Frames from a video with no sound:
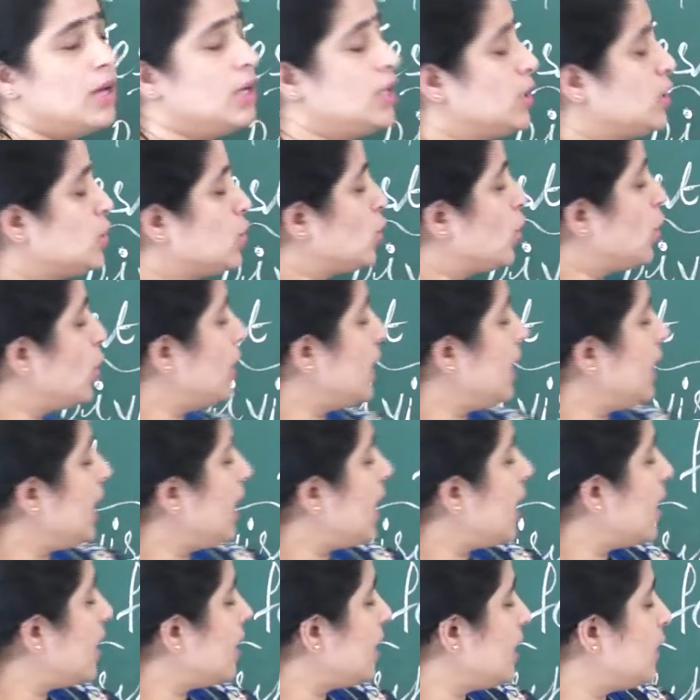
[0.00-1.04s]
So
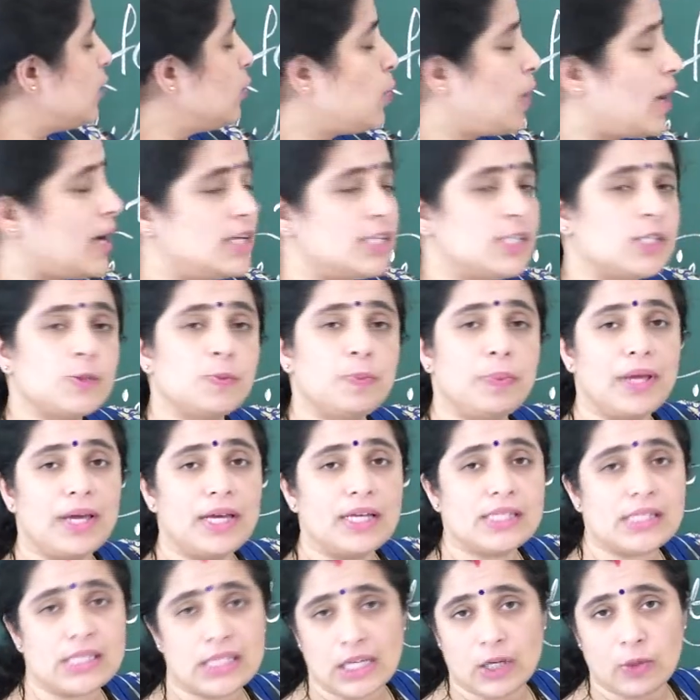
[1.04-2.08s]
here in ones
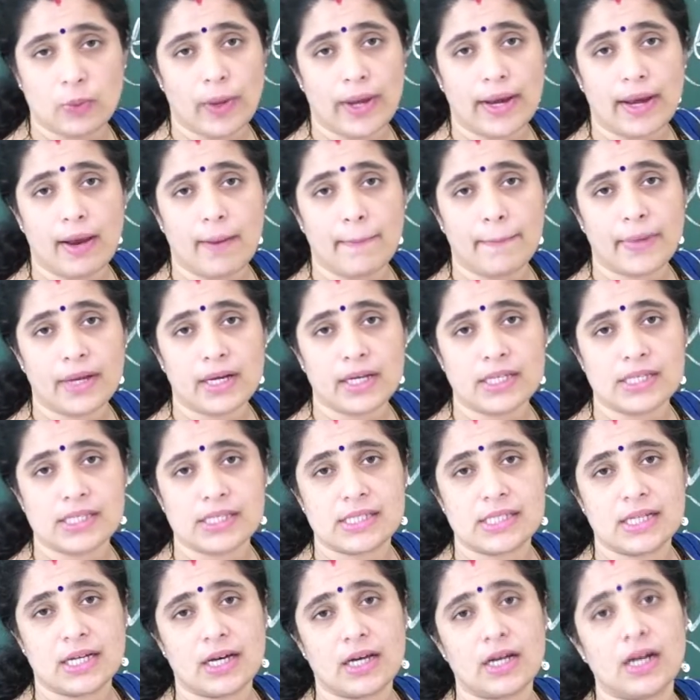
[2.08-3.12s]
place even number is
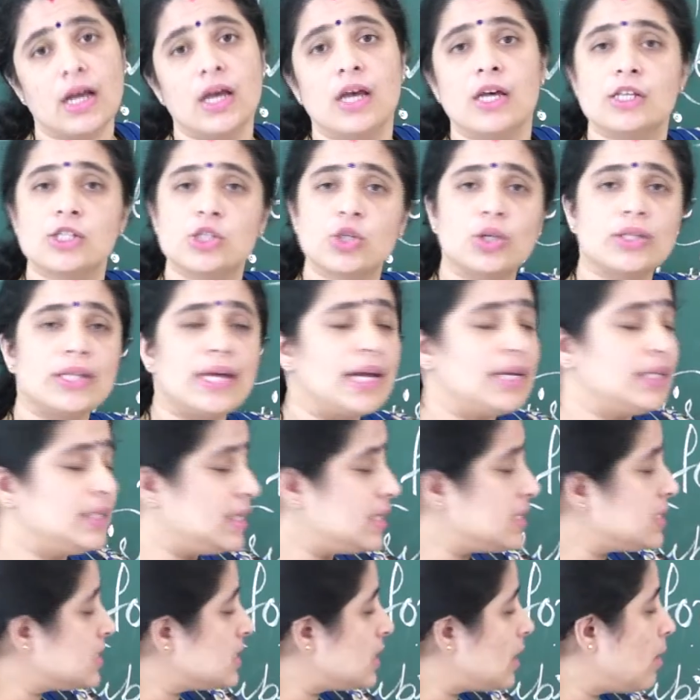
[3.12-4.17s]
there, so that
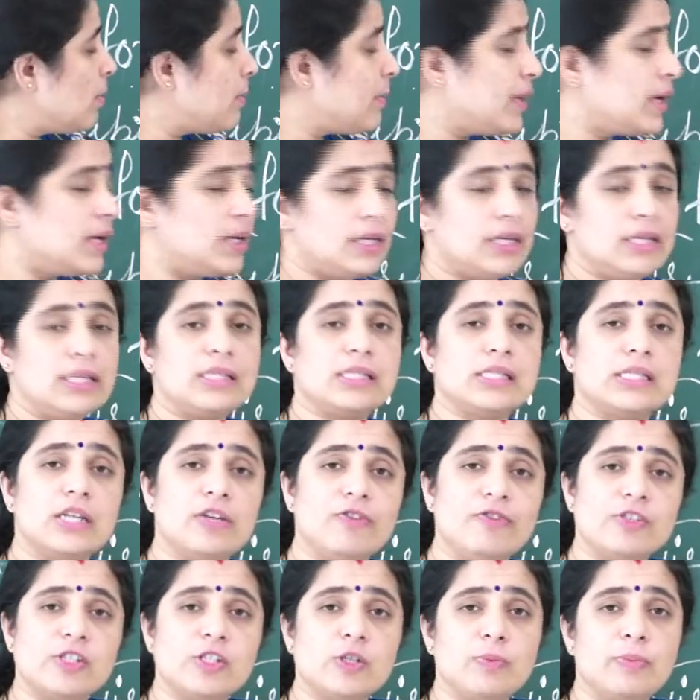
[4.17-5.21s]
this number is
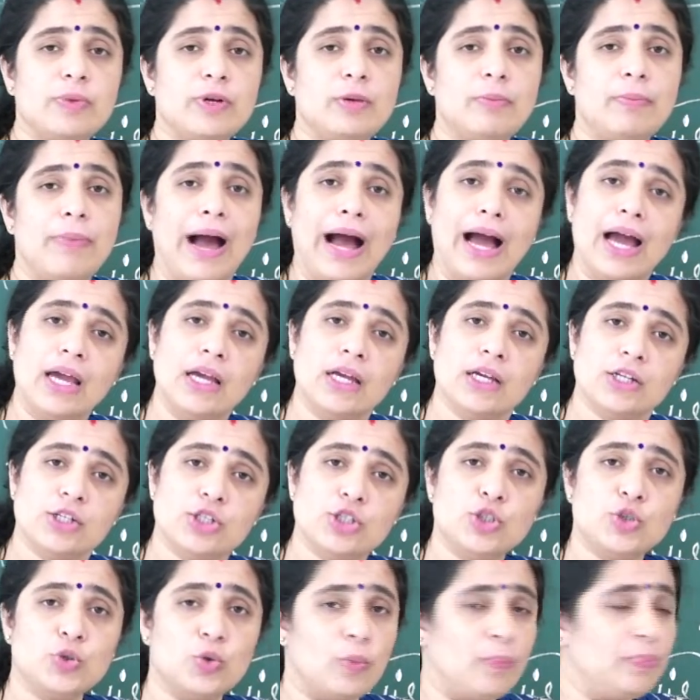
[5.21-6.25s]
divisible by
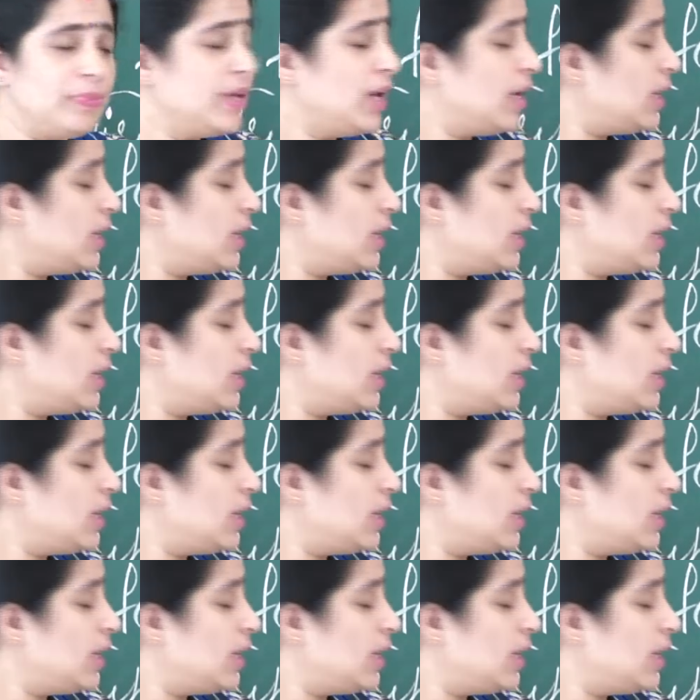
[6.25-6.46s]
2.